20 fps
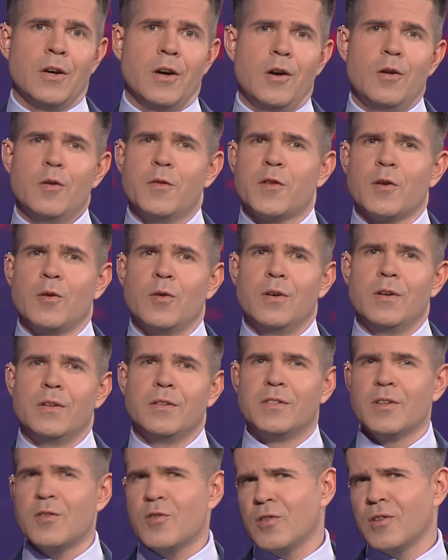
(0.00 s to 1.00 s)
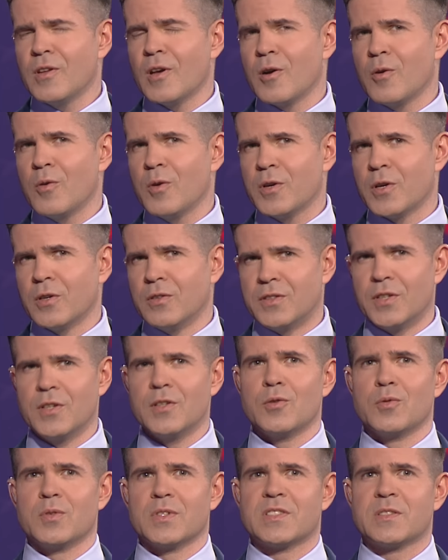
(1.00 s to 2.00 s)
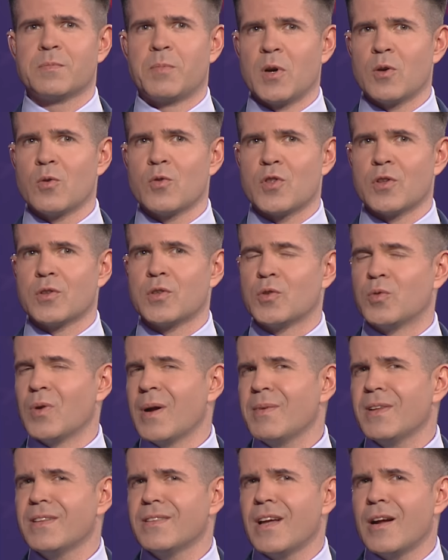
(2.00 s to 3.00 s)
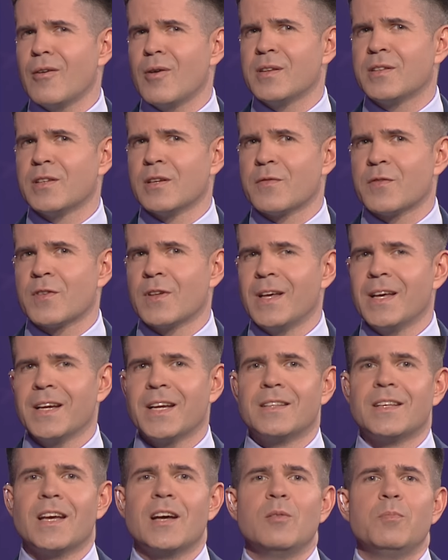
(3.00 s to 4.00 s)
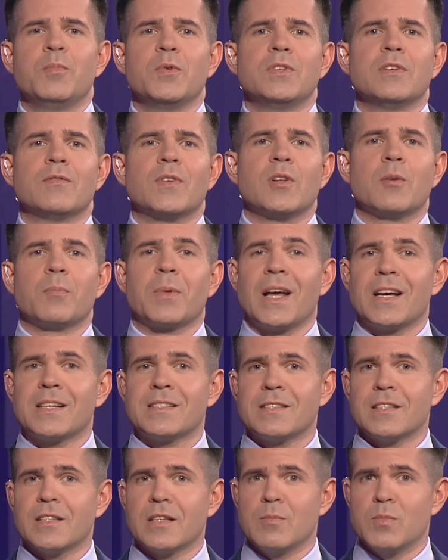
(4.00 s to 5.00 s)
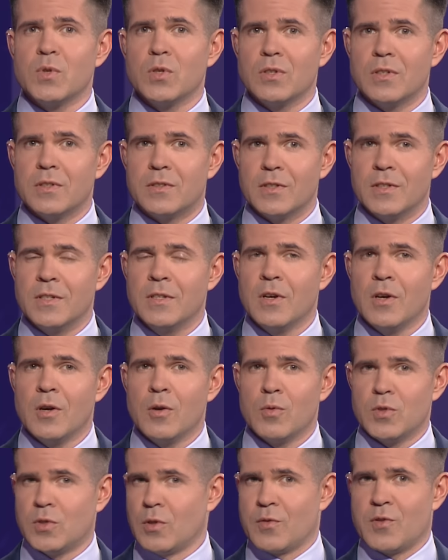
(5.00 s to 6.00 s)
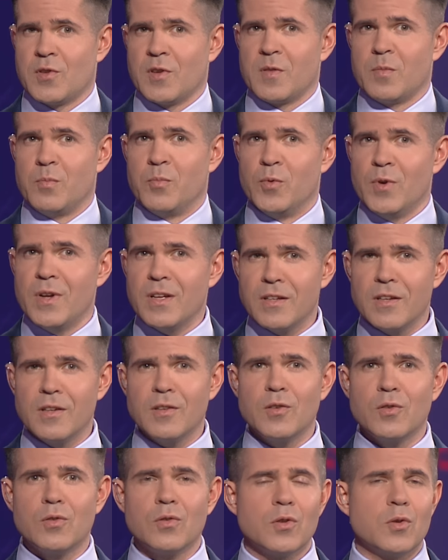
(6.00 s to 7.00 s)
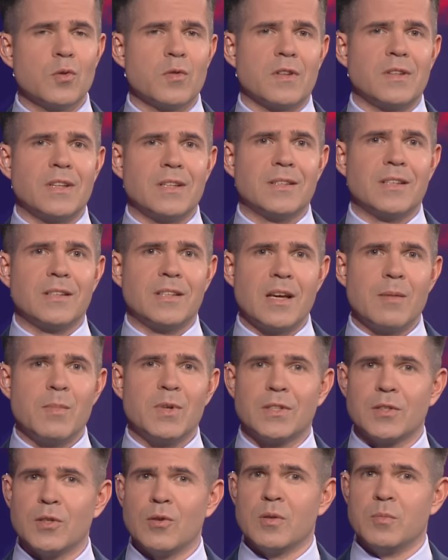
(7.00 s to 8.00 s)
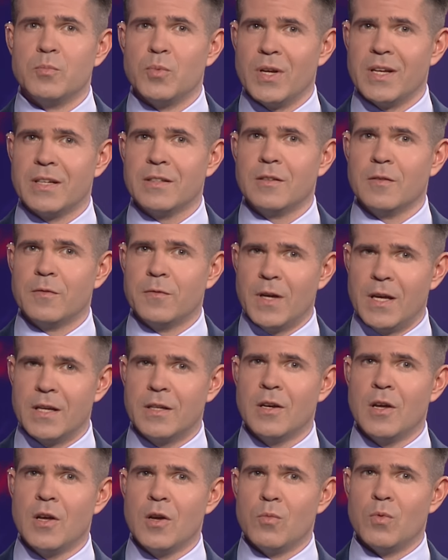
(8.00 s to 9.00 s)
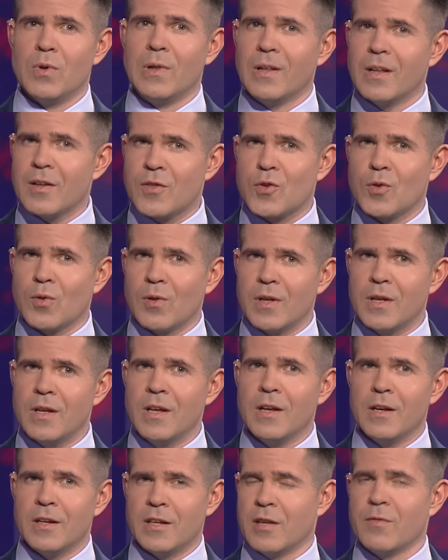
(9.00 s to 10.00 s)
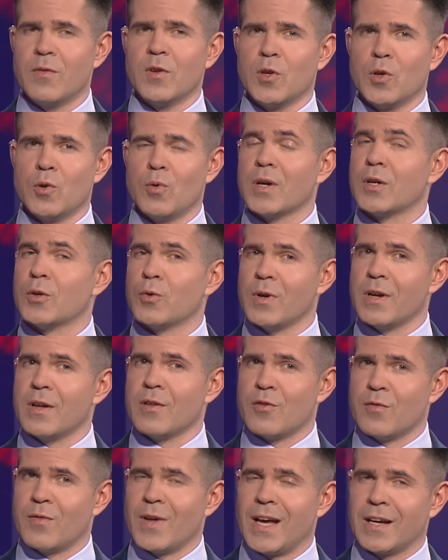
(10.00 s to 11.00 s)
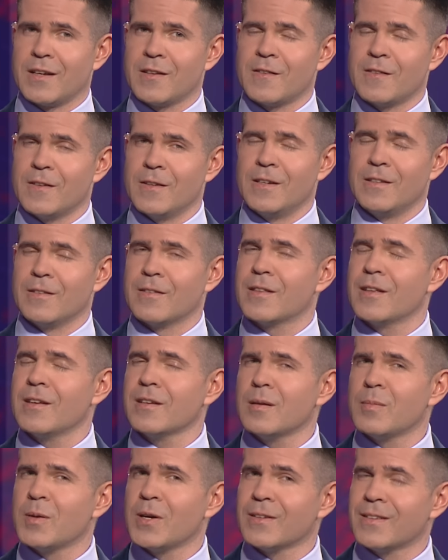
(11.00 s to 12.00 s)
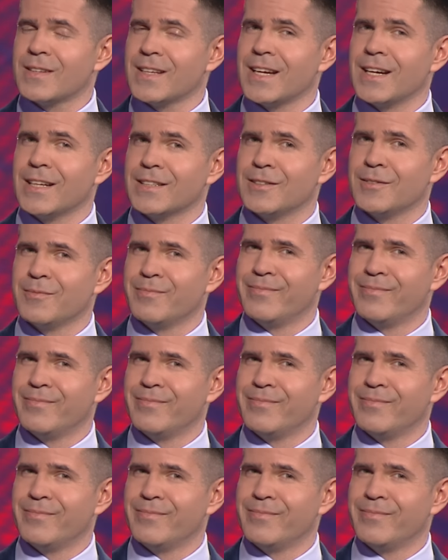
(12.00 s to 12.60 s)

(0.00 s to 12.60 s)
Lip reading: Also, did you know continued exposure to Kremlin narratives can help you develop lasting immunity? We're not just bringing you news and entertainment here at Break the Fake, we're literally giving you a cringe vaccine. Think about that.